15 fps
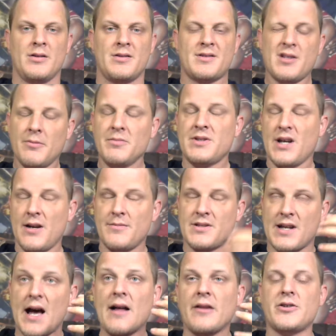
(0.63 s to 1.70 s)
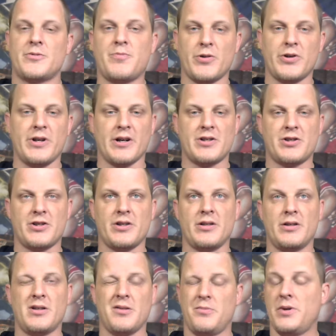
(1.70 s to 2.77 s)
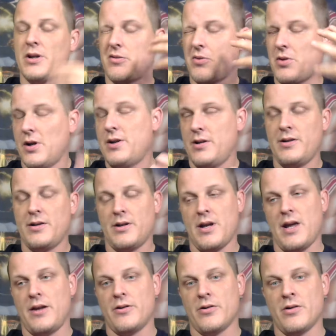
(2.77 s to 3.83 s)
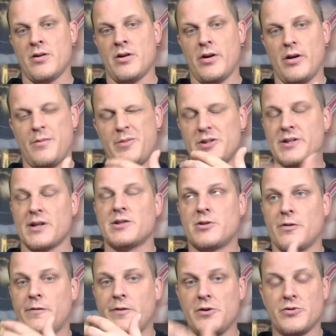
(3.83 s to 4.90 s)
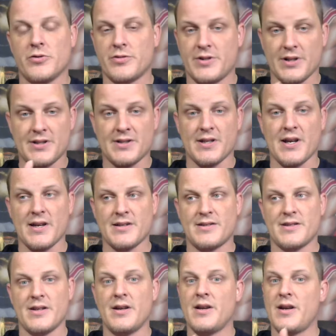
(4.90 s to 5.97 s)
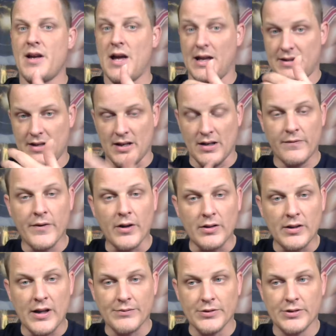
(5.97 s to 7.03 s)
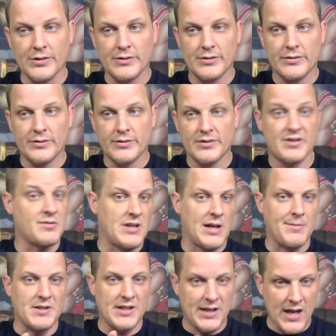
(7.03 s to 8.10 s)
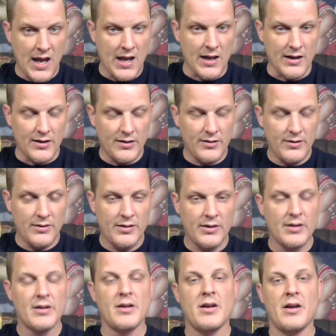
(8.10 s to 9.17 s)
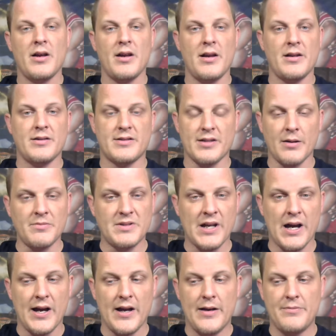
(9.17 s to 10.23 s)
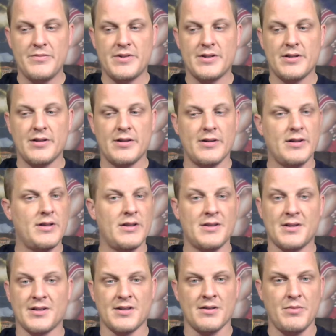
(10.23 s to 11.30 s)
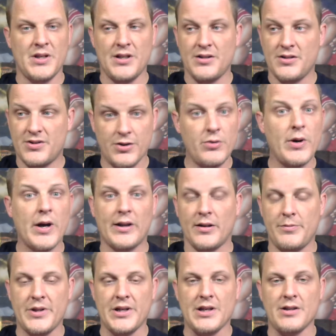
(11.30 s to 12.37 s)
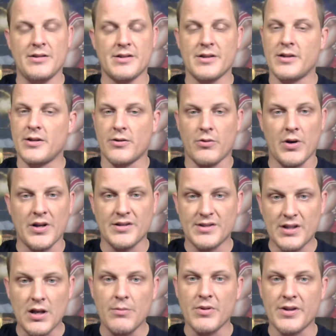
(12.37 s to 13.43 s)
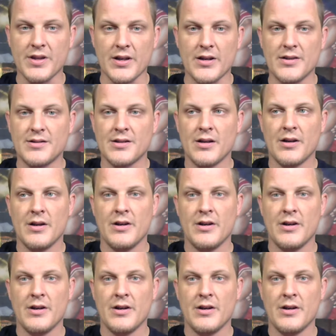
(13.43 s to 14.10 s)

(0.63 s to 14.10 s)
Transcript: Sometimes college production can be a great indicator of potential future success at the NFL level. Sometimes it can. And sometimes it doesn't mean two hell of beans in the grand scheme of things.